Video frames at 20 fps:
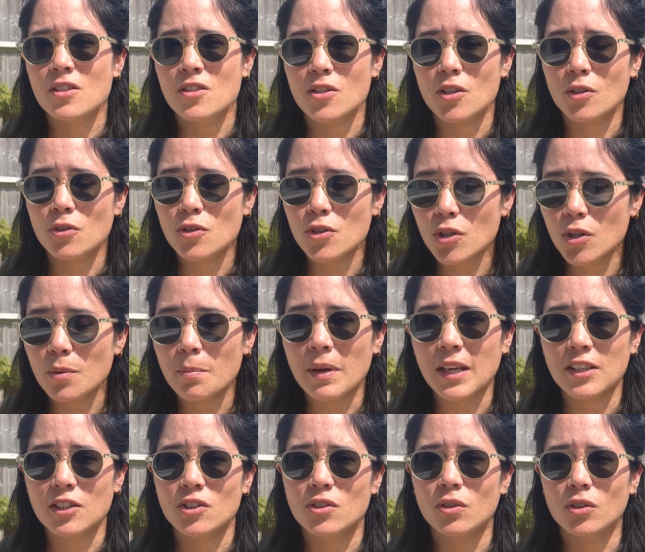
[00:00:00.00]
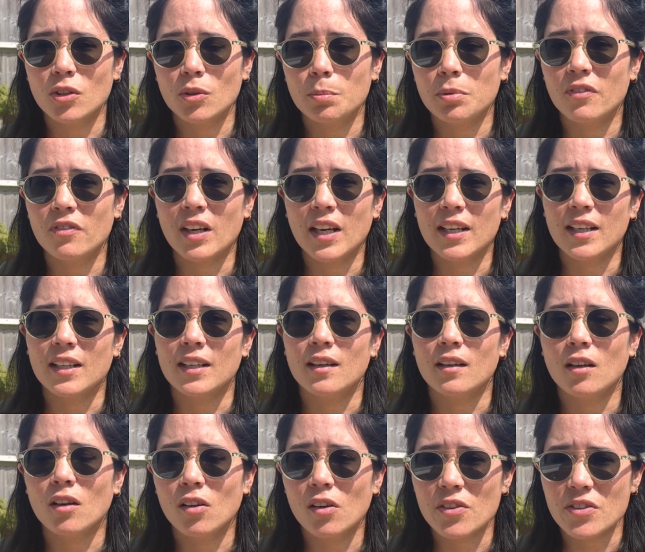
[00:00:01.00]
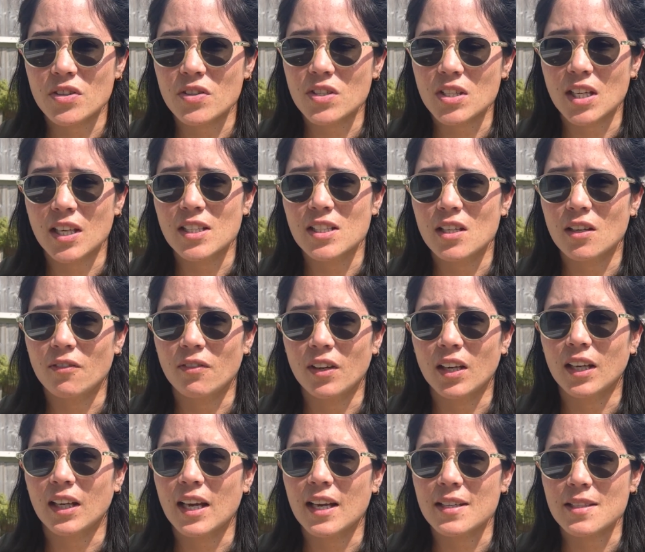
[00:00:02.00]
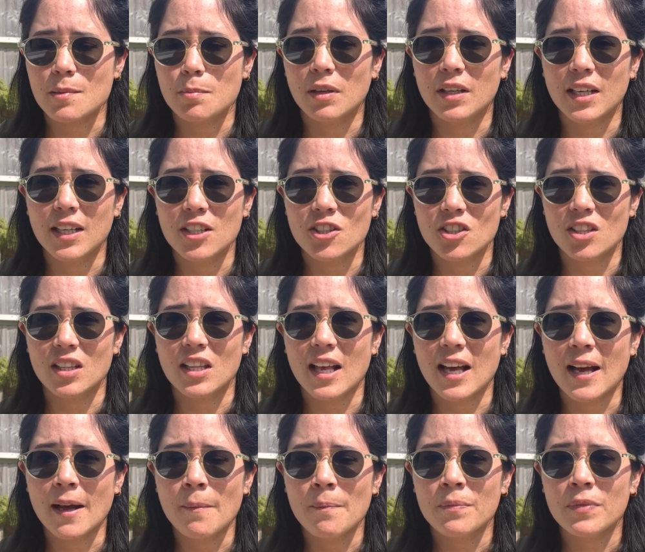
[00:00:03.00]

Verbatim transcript: So do make sure you're providing lots of scientific explanation there.